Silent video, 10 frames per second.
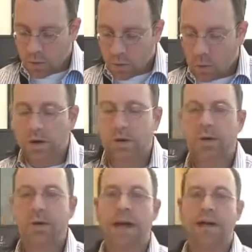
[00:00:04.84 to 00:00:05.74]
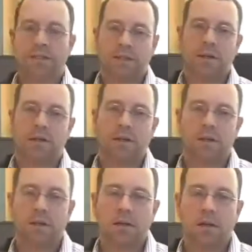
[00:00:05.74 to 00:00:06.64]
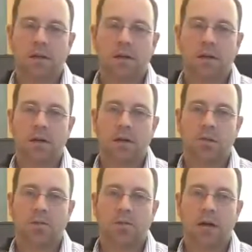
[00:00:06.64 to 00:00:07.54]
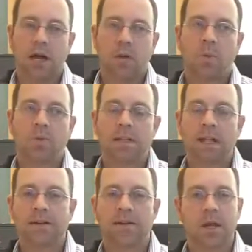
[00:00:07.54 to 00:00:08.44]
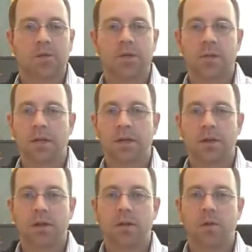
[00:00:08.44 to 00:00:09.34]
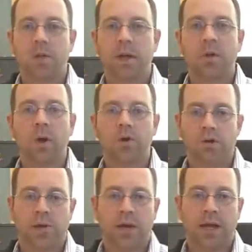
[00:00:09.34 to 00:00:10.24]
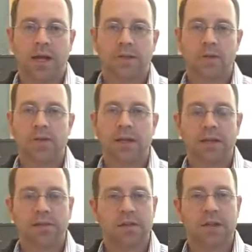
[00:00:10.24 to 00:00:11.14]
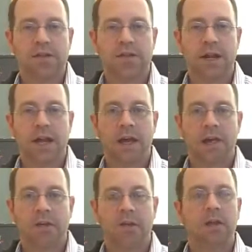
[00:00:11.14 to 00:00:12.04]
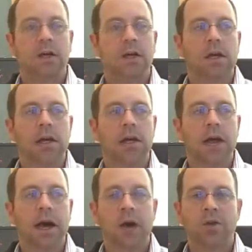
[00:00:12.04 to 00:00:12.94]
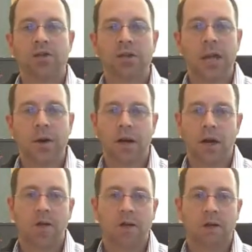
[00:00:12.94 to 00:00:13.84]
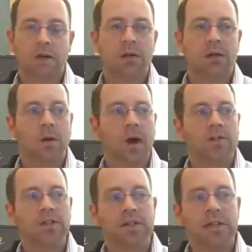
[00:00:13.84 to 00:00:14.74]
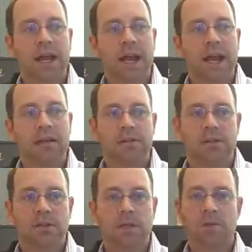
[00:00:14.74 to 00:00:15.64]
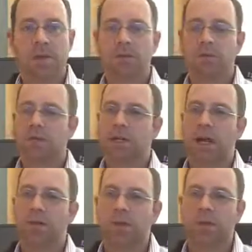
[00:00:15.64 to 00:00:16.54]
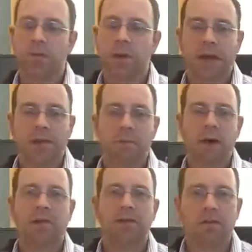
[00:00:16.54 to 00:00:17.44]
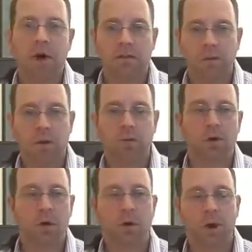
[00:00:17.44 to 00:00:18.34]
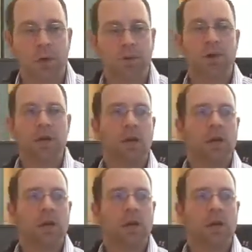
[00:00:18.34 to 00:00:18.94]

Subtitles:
what do your ads say? When was the last time somebody rewrote your ads or tested a different ad? How generic are they? I've seen ads in some people's accounts that are being managed by these software programs